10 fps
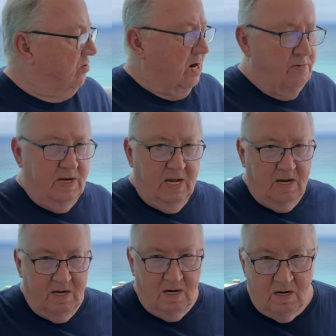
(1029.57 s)
driver
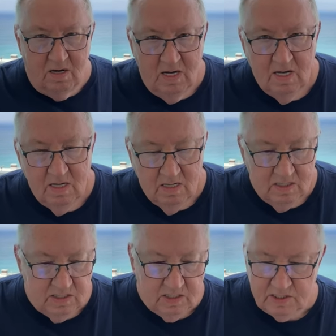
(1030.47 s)
down here
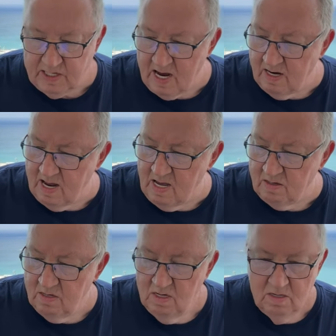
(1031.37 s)
standing out,